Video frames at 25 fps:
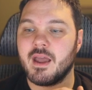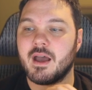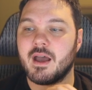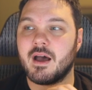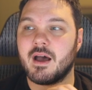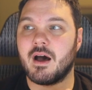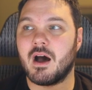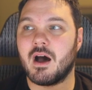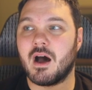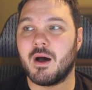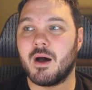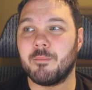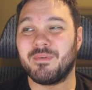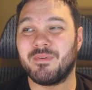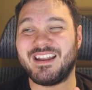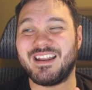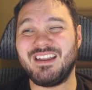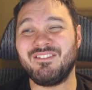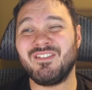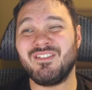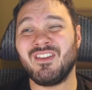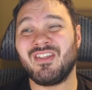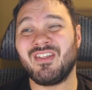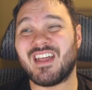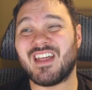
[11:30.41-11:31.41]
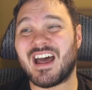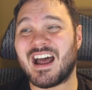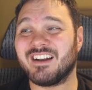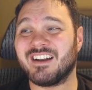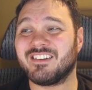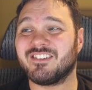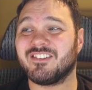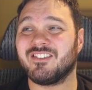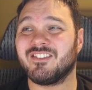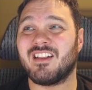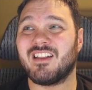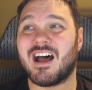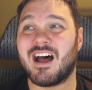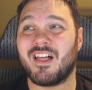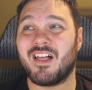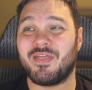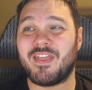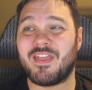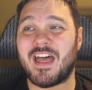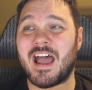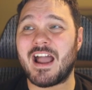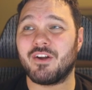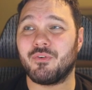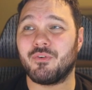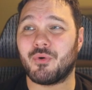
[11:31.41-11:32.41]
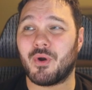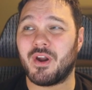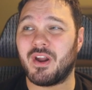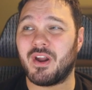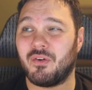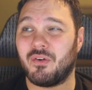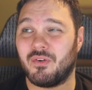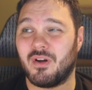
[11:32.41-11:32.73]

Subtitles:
But even that's not that great